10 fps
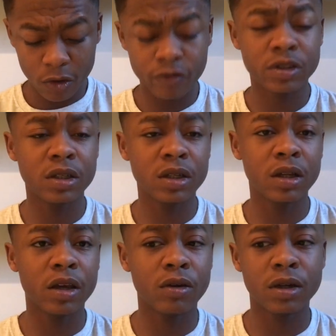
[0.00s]
Obviously,
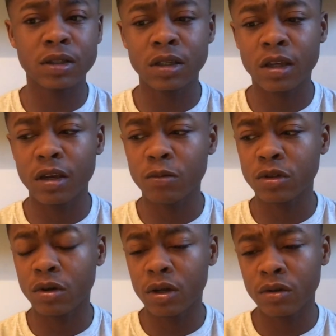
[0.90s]
late on as the game
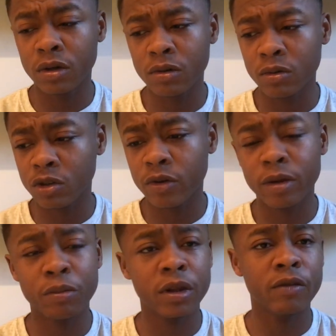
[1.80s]
was going on, it was
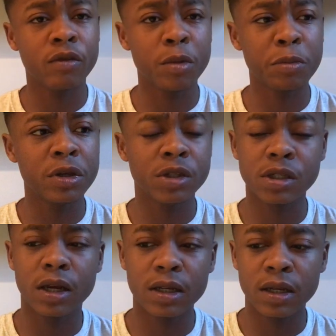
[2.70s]
great play from
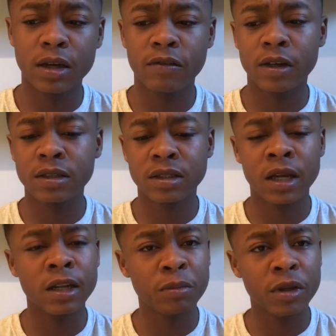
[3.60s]
Amaechi down the left-hand
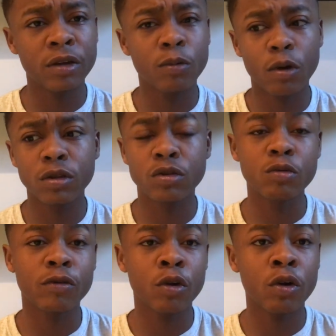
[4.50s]
side. He played a
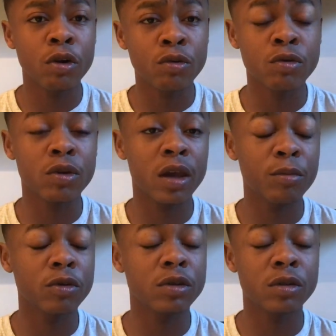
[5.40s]
1-2 with Coyle, who
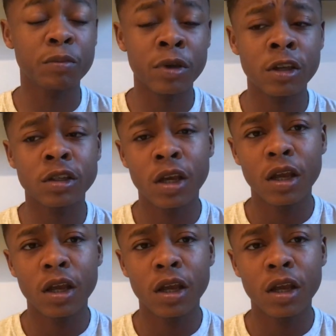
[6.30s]
came onto the pitch.